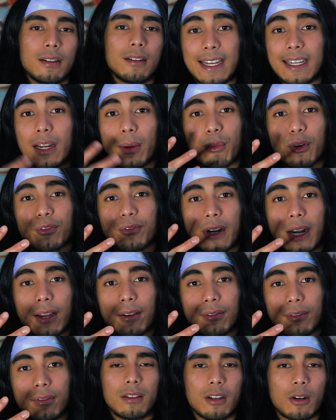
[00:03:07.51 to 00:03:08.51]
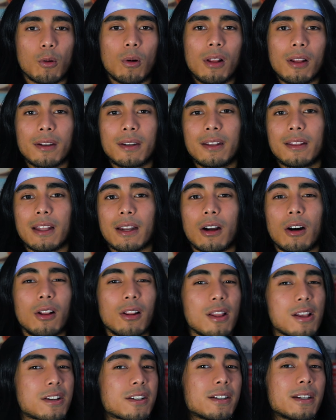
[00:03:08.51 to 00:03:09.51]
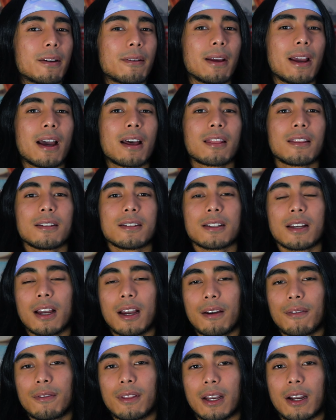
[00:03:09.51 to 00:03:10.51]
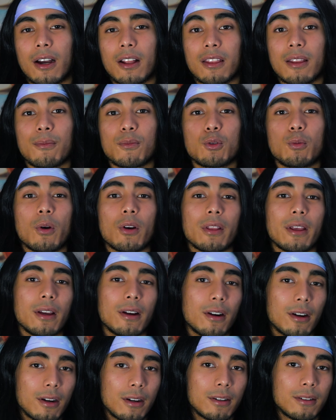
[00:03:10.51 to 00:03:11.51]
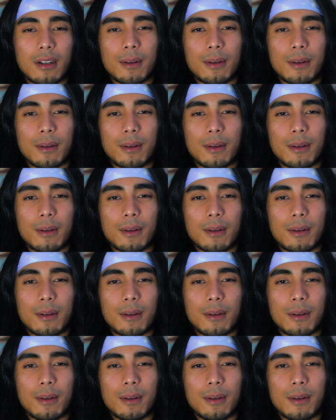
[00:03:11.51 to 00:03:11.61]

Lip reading: And number 5, the quality that all legendary athletes have that got them to where they are.